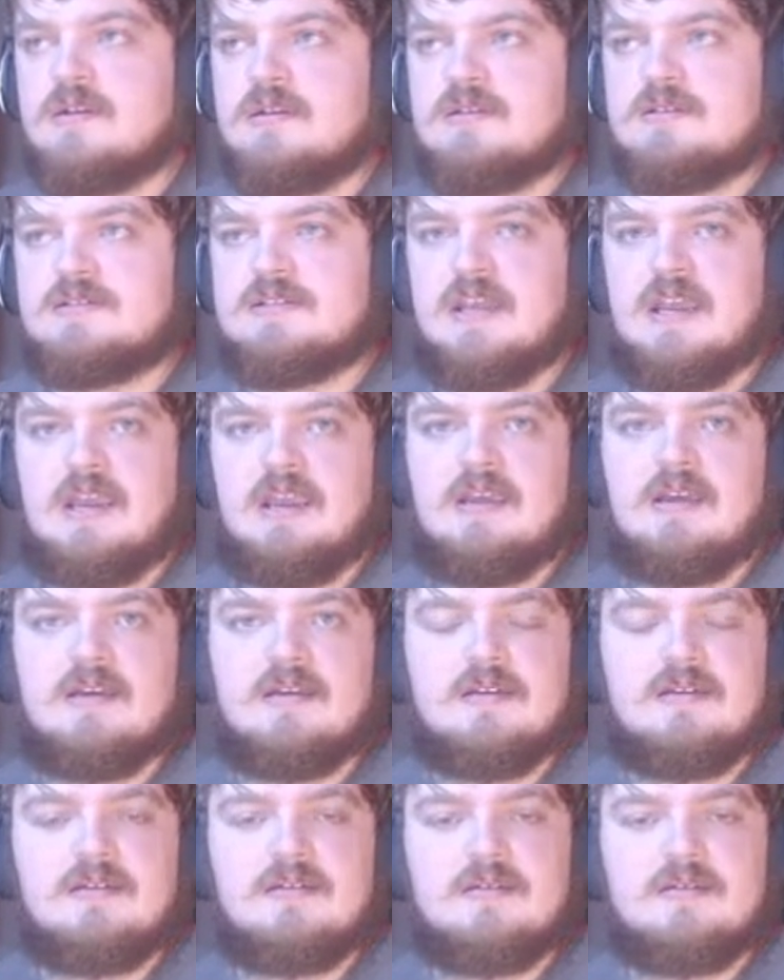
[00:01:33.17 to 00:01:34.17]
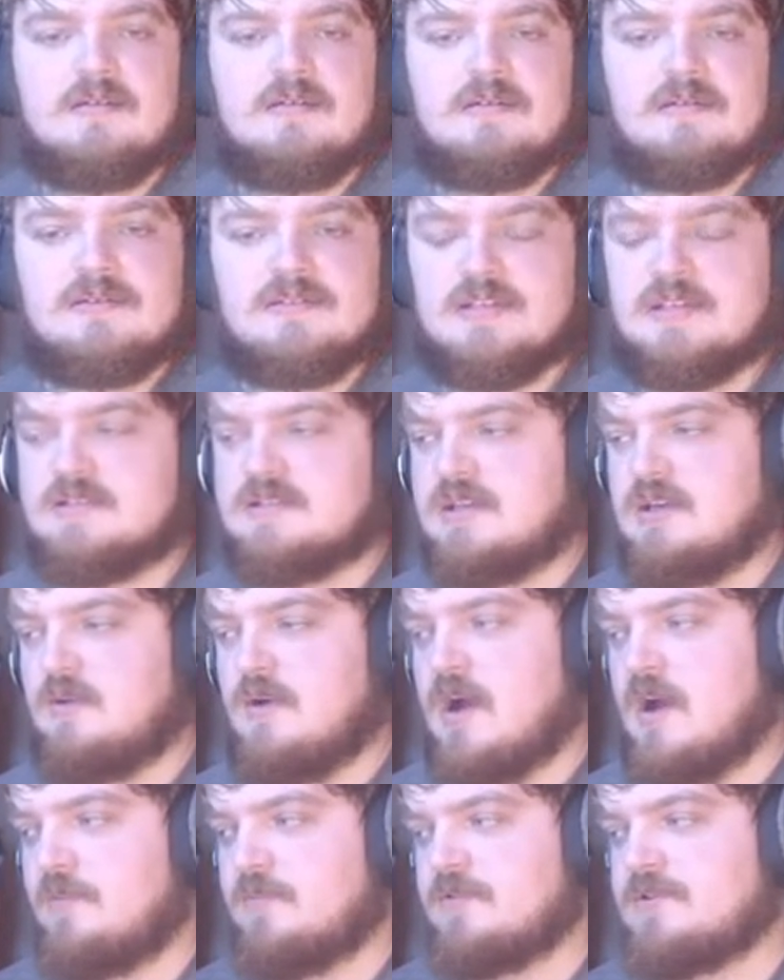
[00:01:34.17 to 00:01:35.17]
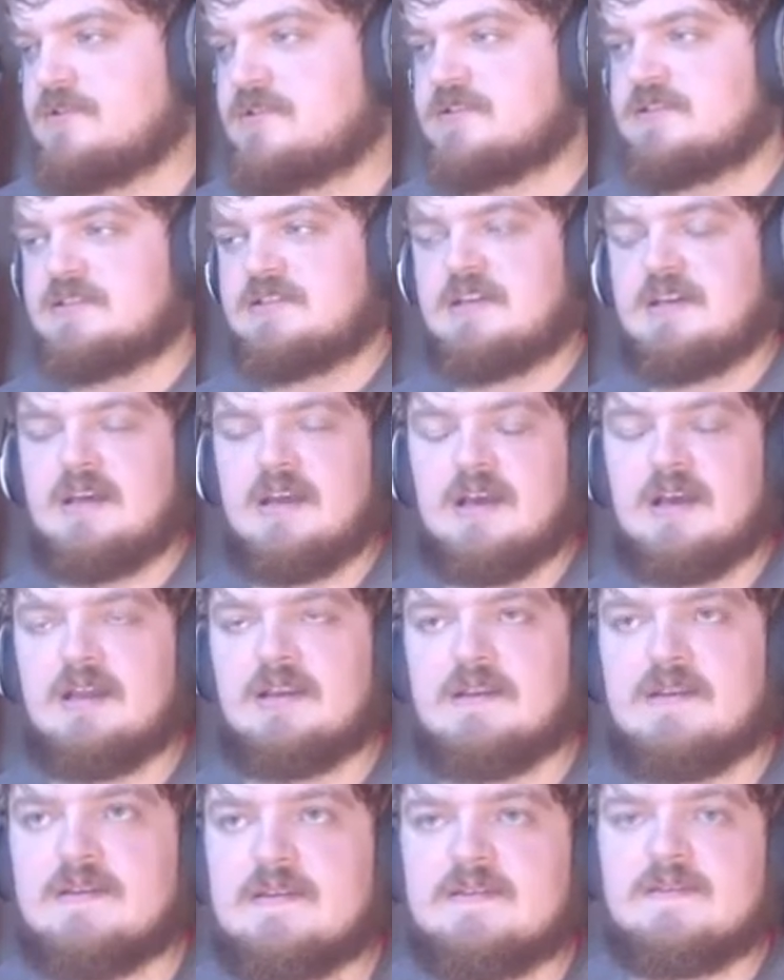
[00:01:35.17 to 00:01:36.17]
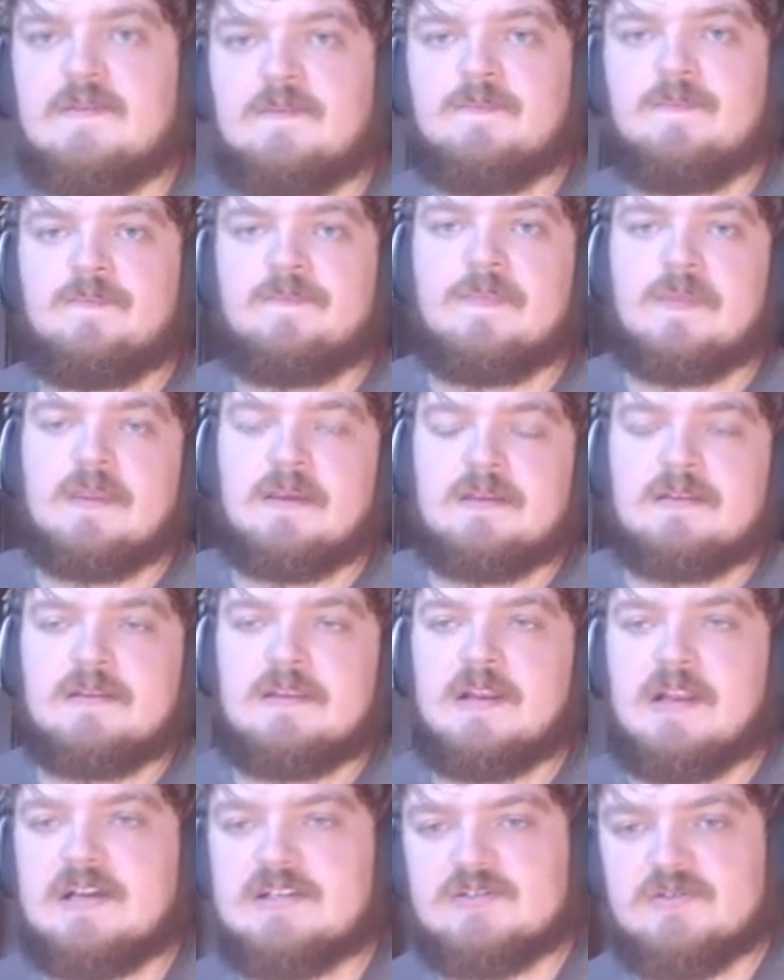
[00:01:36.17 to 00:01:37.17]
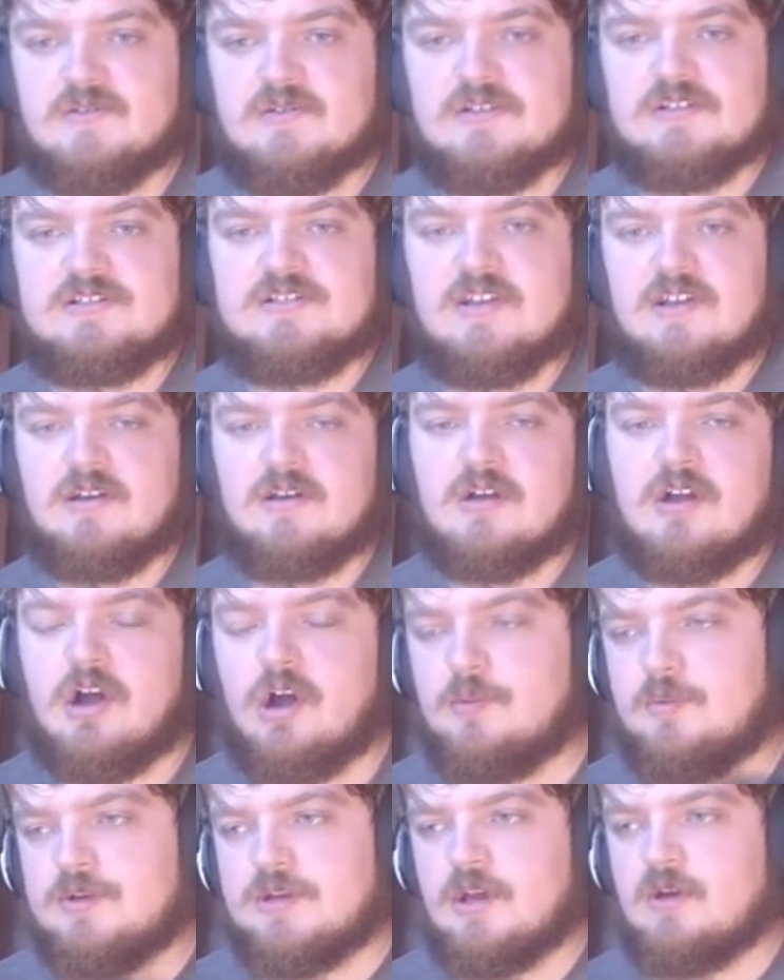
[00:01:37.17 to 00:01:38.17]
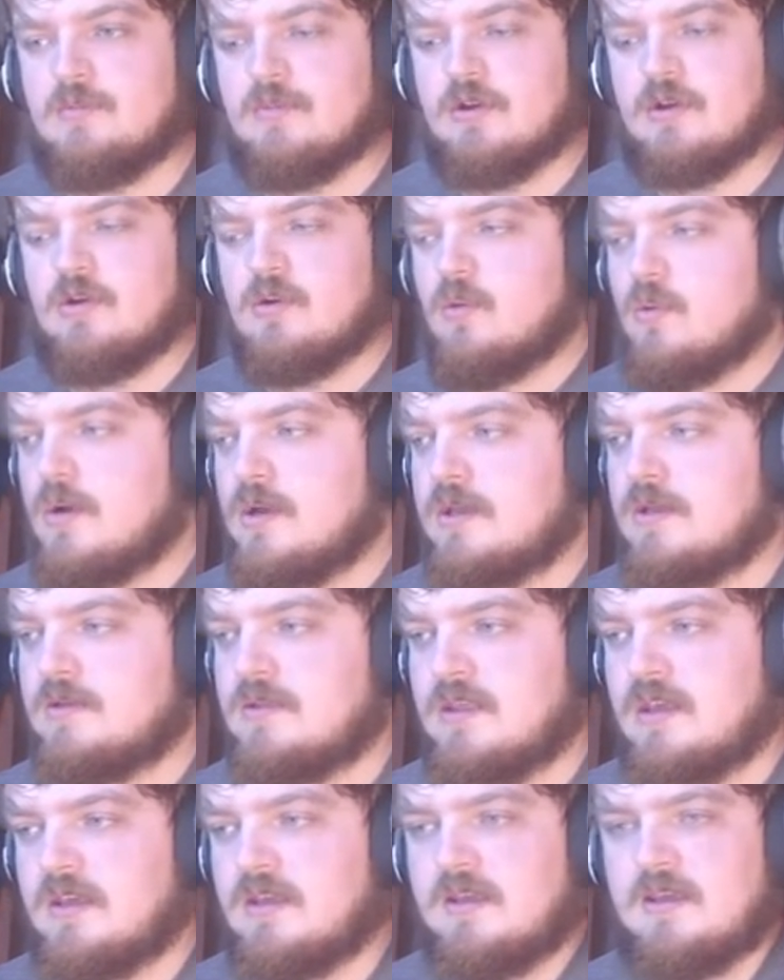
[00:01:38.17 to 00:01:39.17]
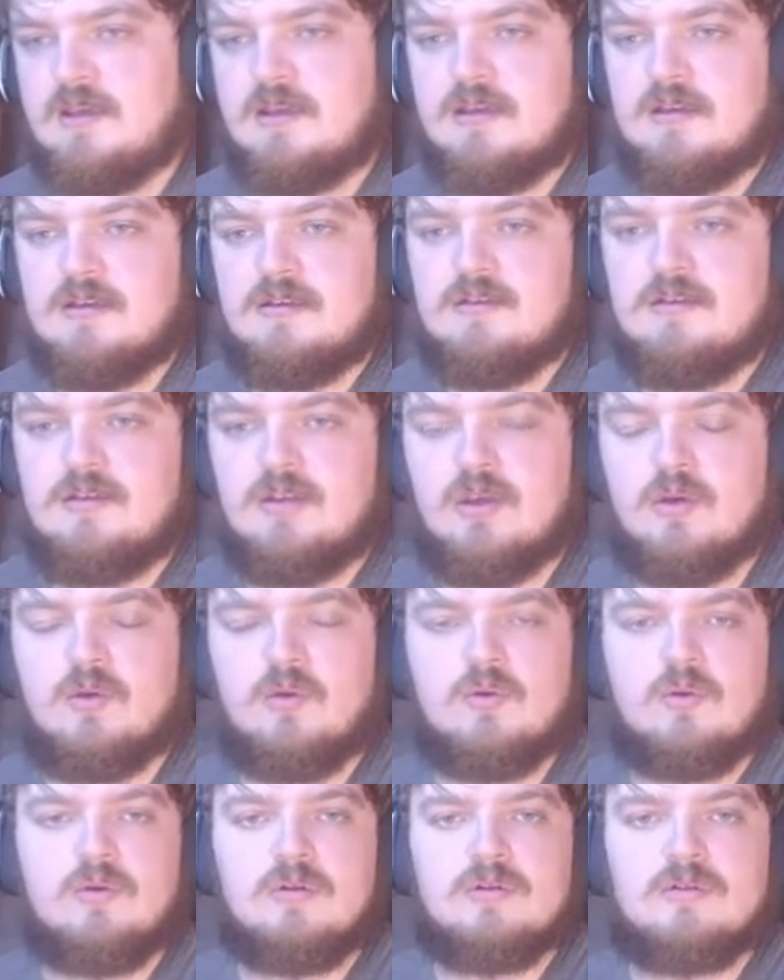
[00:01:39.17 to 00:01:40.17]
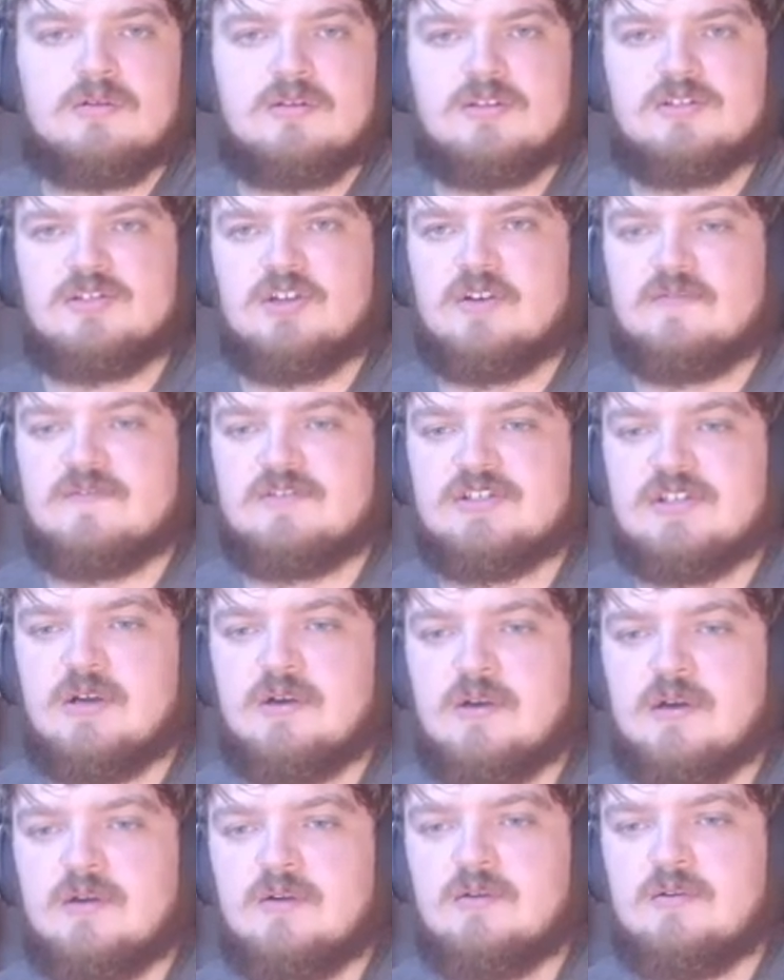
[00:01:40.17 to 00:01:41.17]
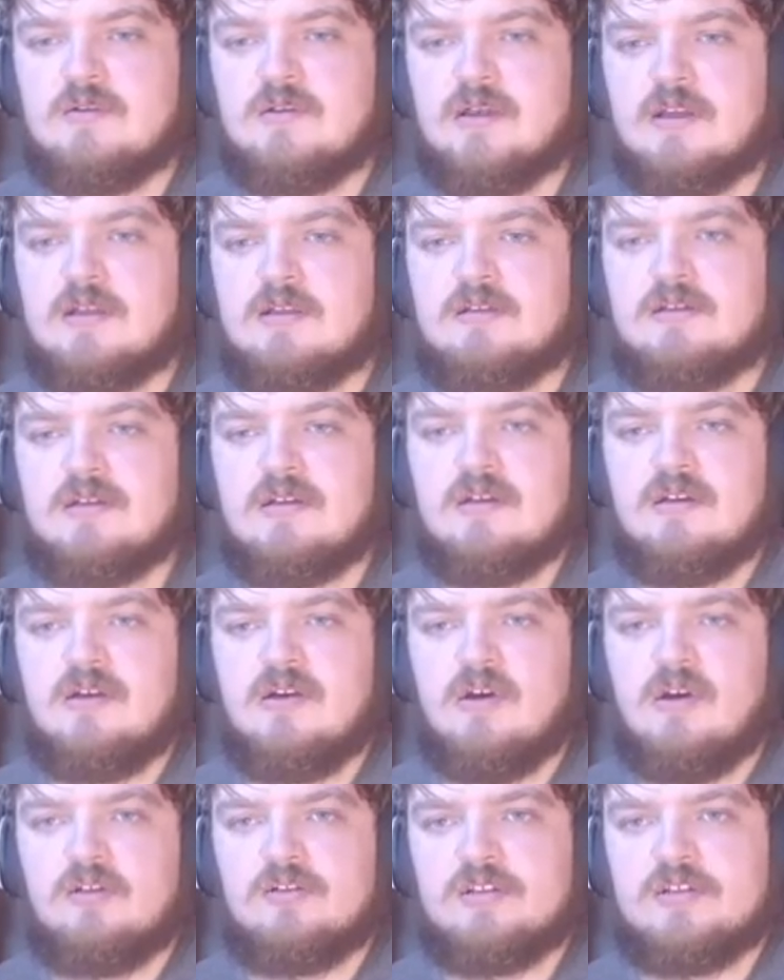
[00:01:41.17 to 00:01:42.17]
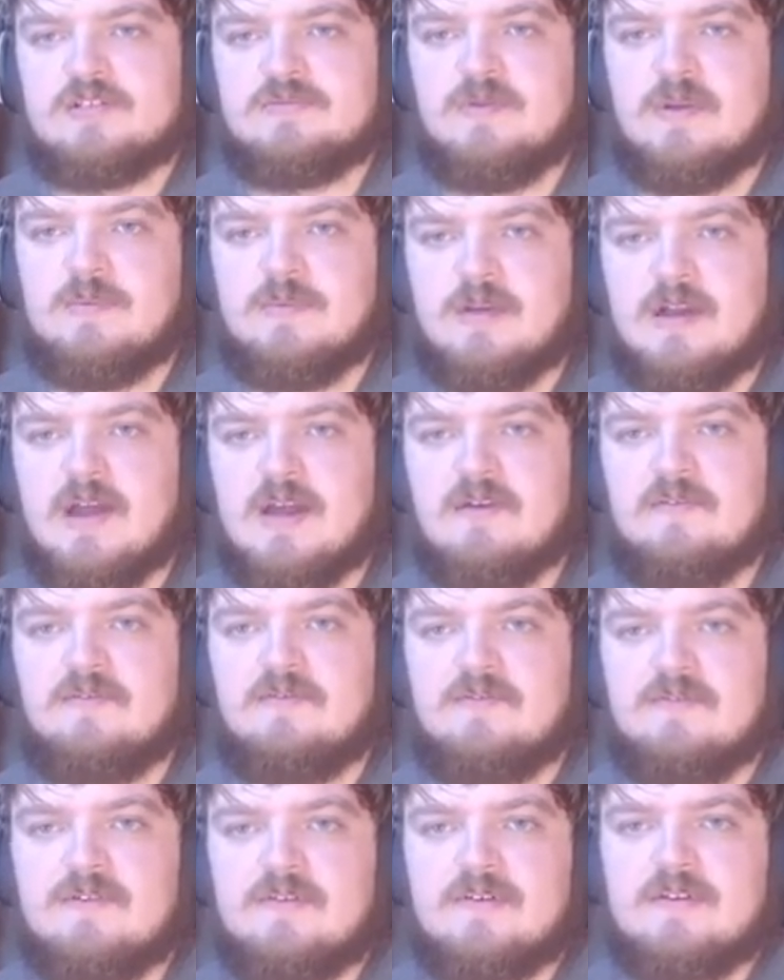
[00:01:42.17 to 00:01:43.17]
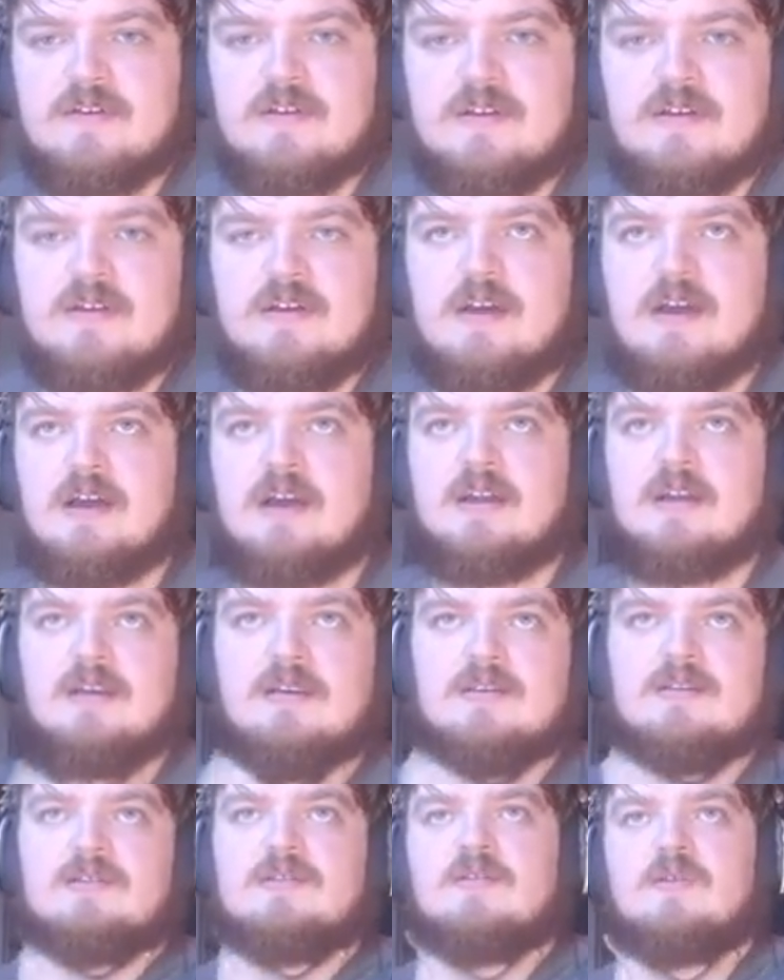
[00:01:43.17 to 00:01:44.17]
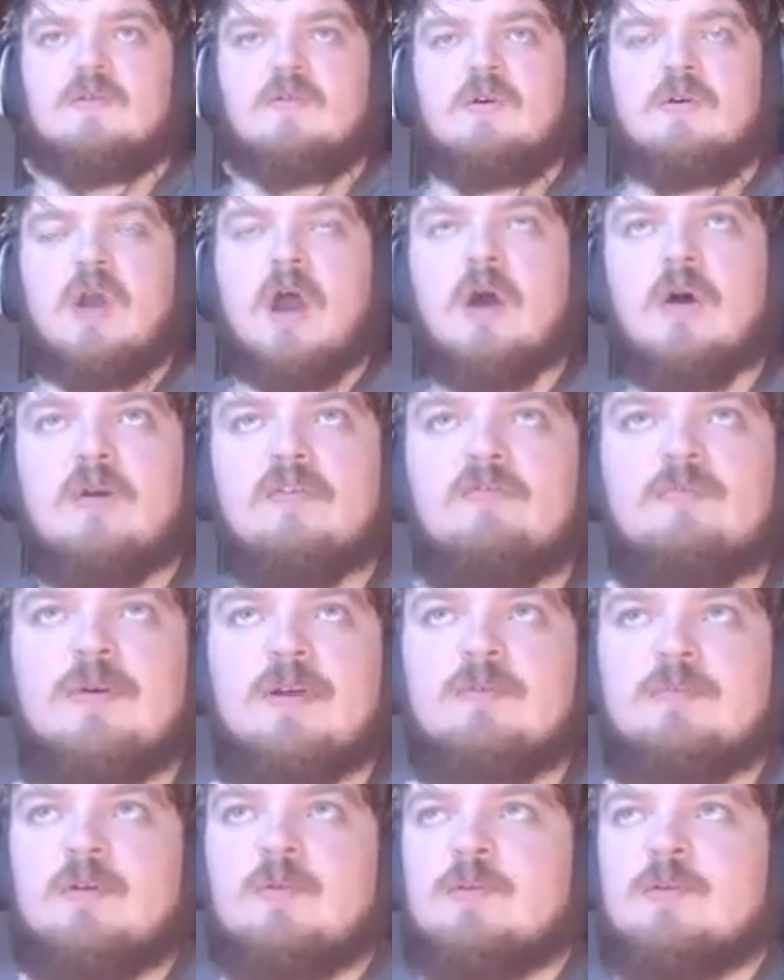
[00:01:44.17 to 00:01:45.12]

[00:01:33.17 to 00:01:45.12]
see what happens. And the last rule is to comment down below why you think you deserve a shout out, like all these people have, and how I've picked my